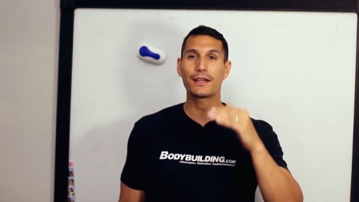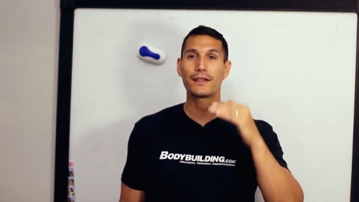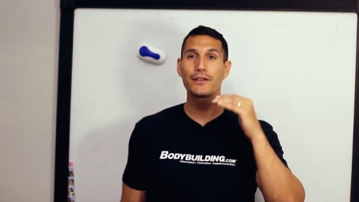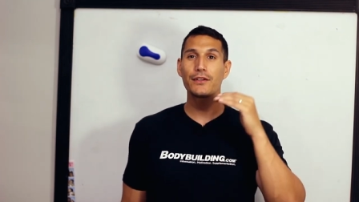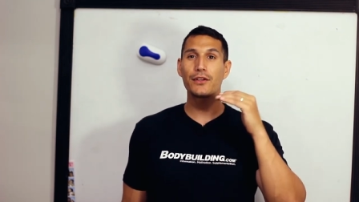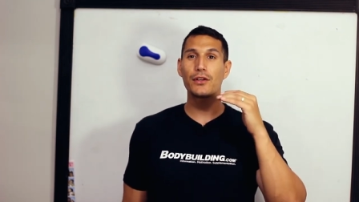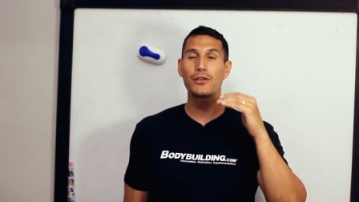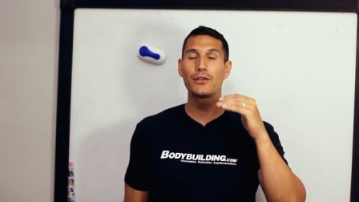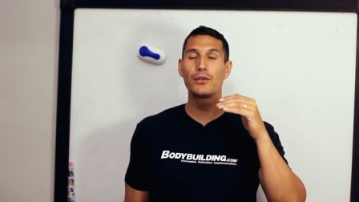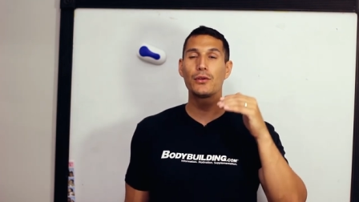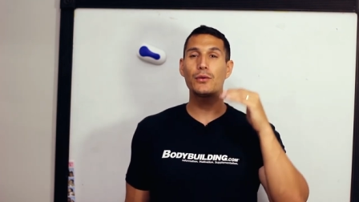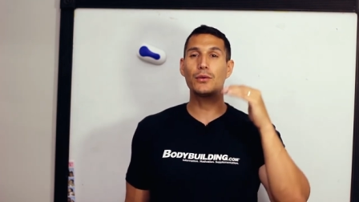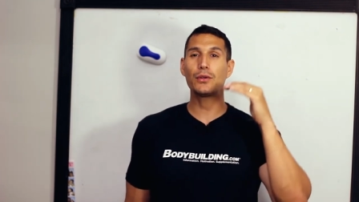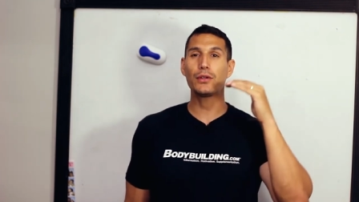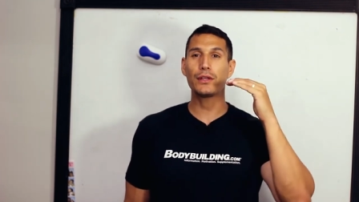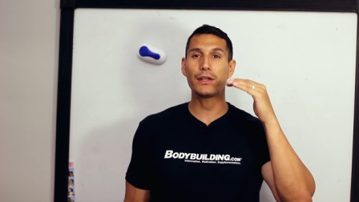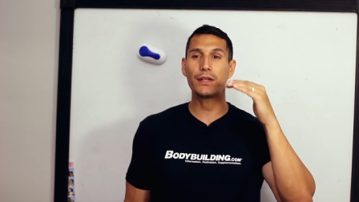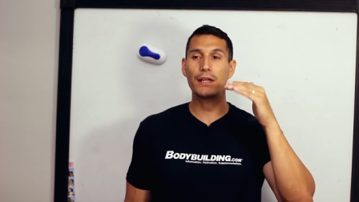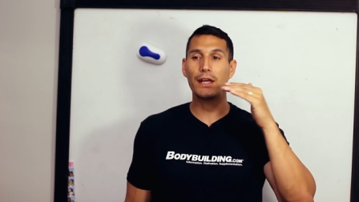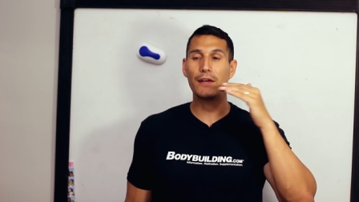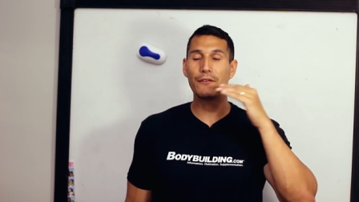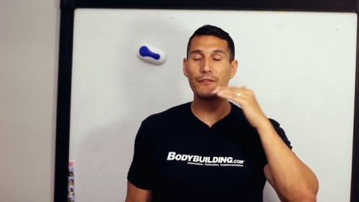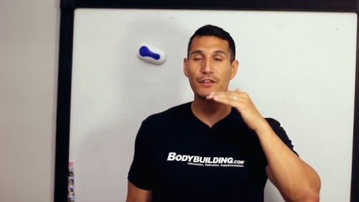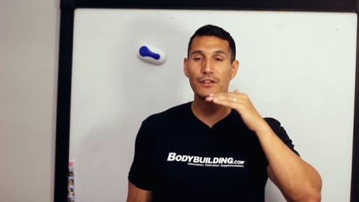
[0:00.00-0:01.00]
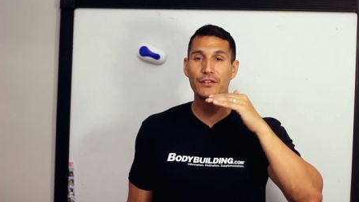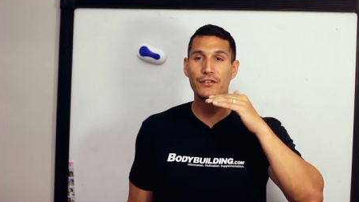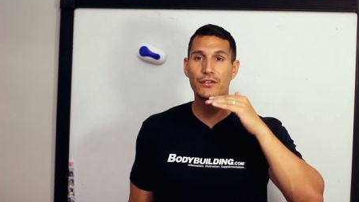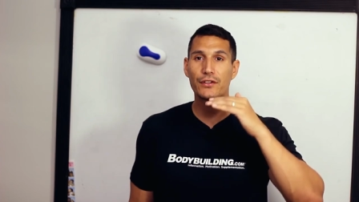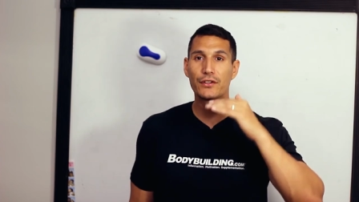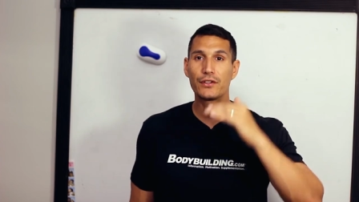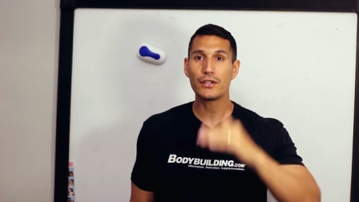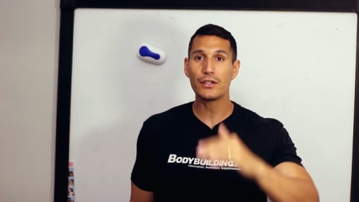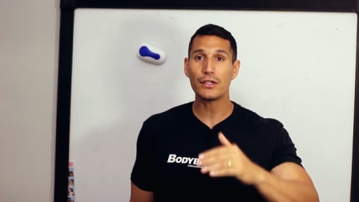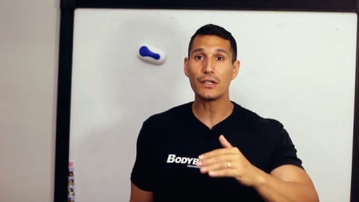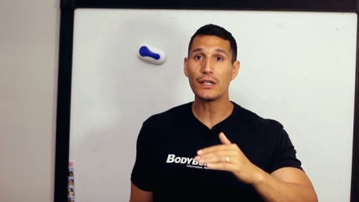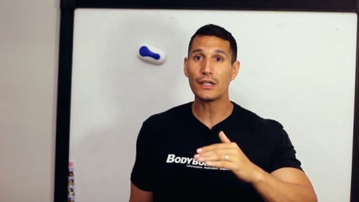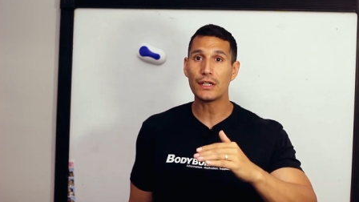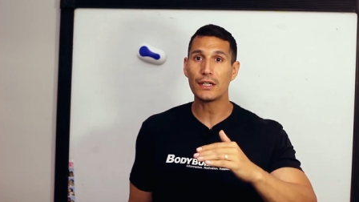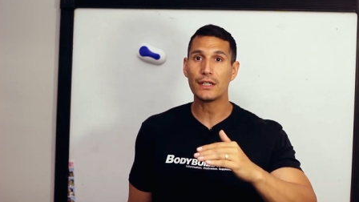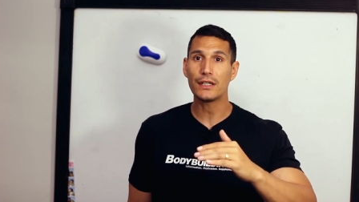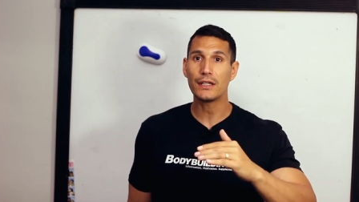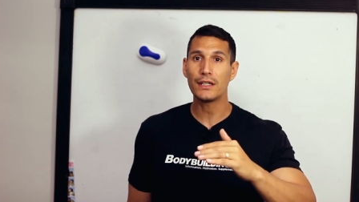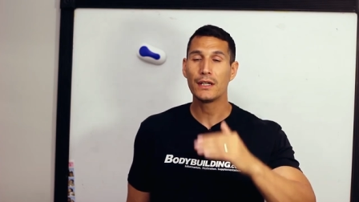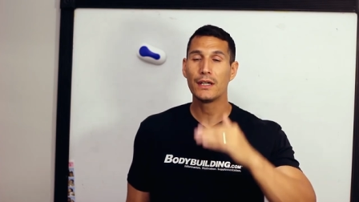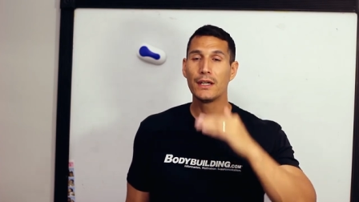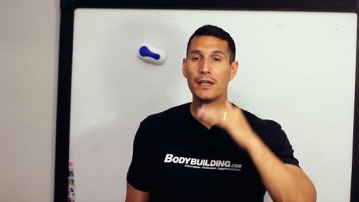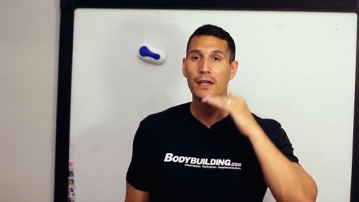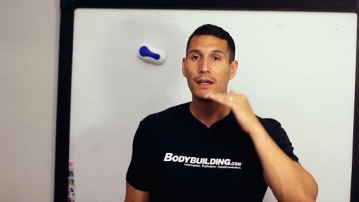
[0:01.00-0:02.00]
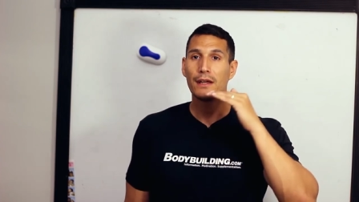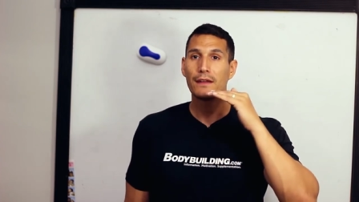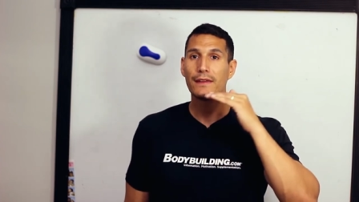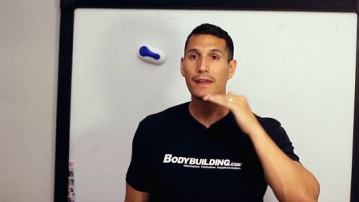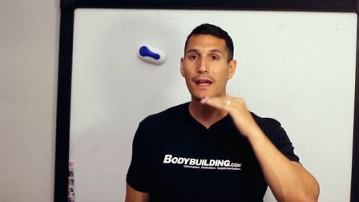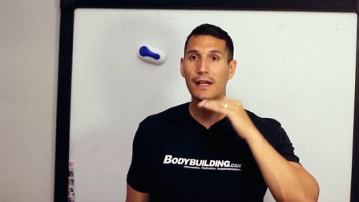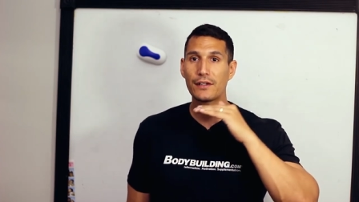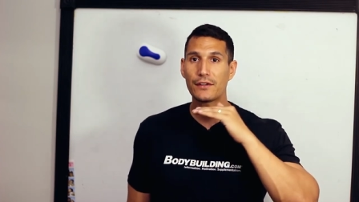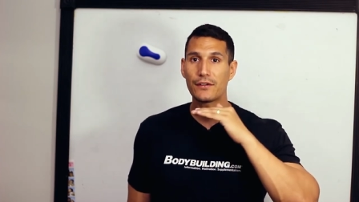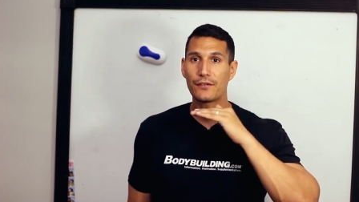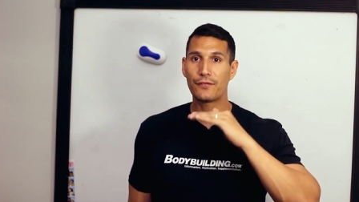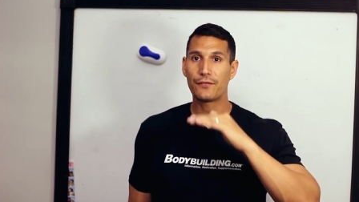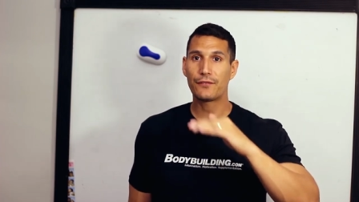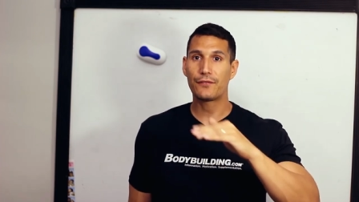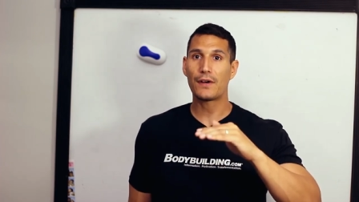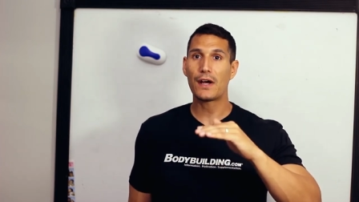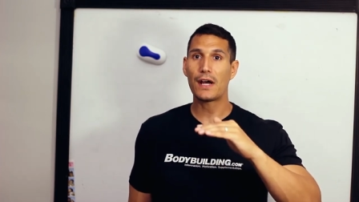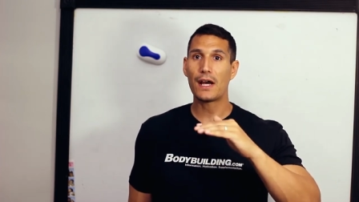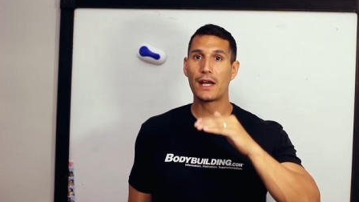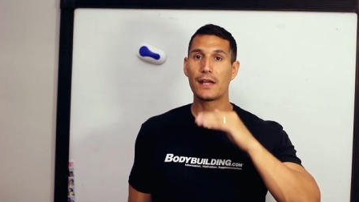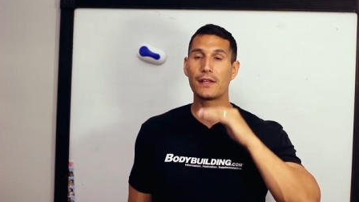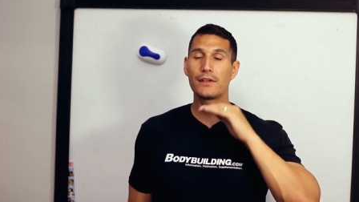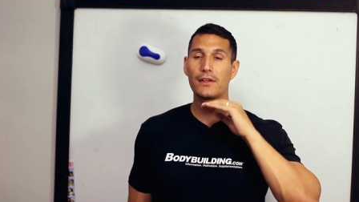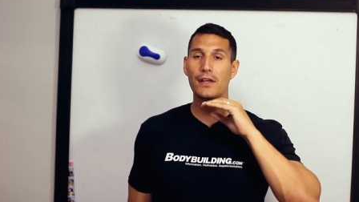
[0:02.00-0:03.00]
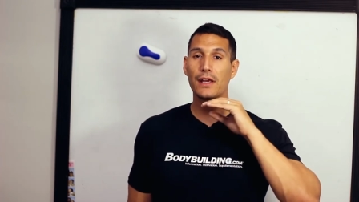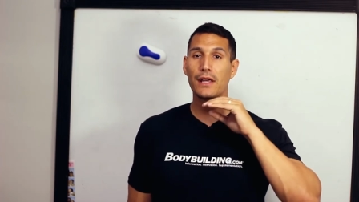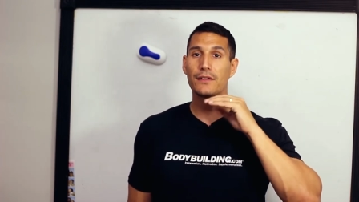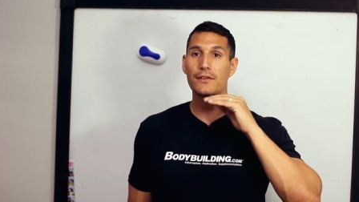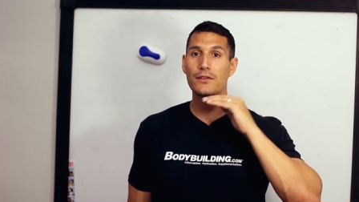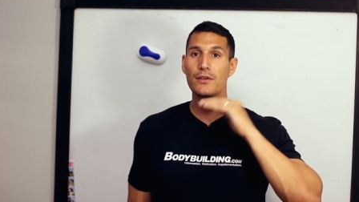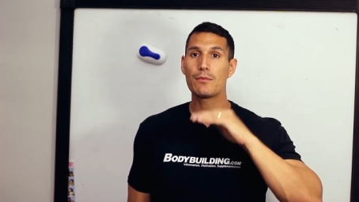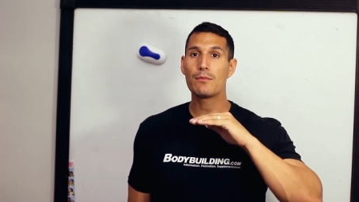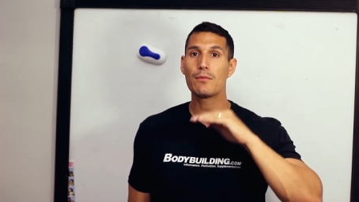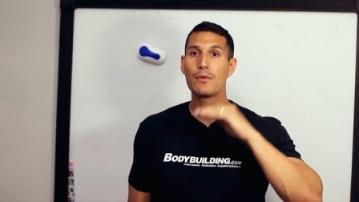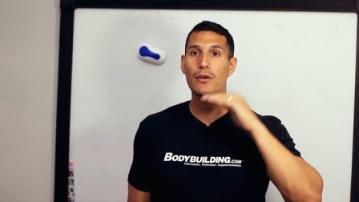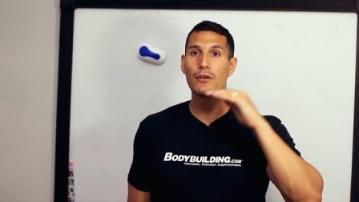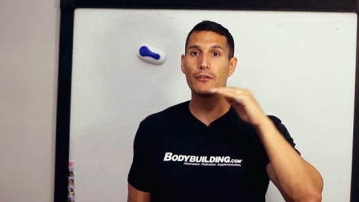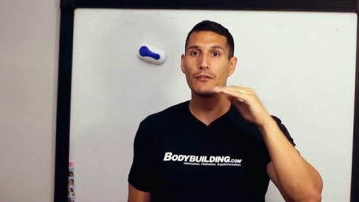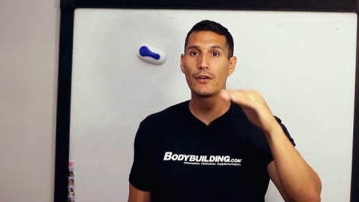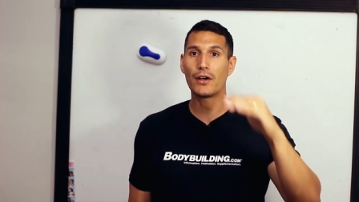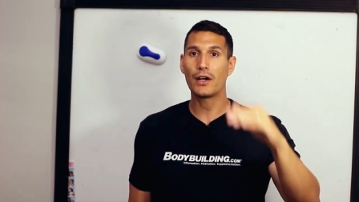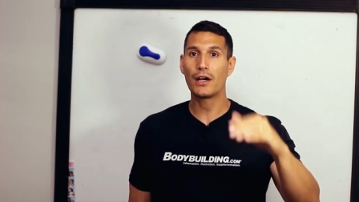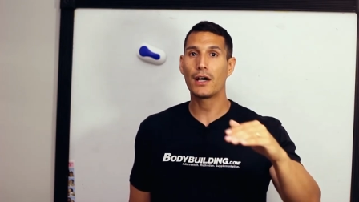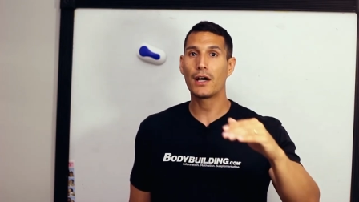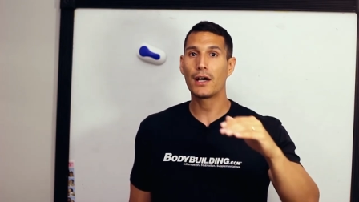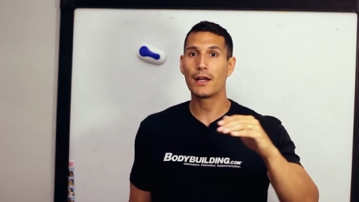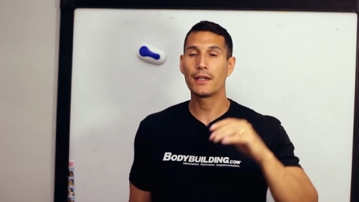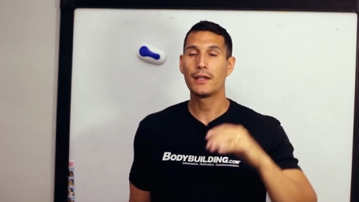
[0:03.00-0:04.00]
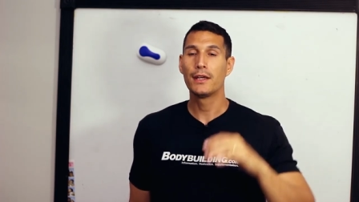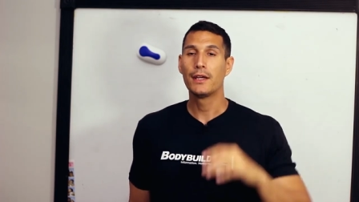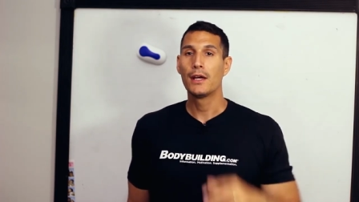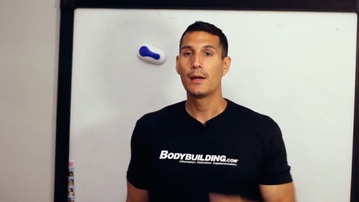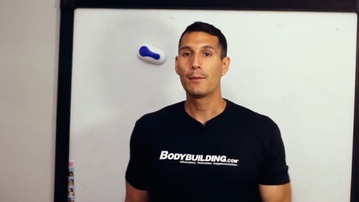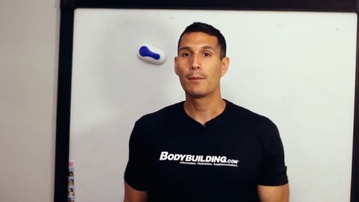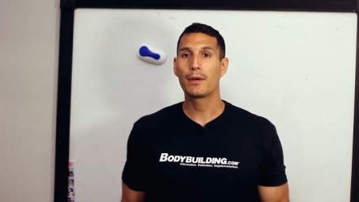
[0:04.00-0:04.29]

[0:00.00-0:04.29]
like you, you, if it's good, that's fine and you move on.